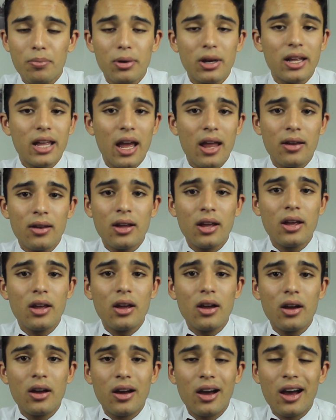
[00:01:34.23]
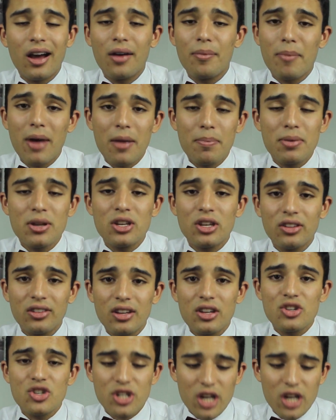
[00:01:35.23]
But again, my opinions can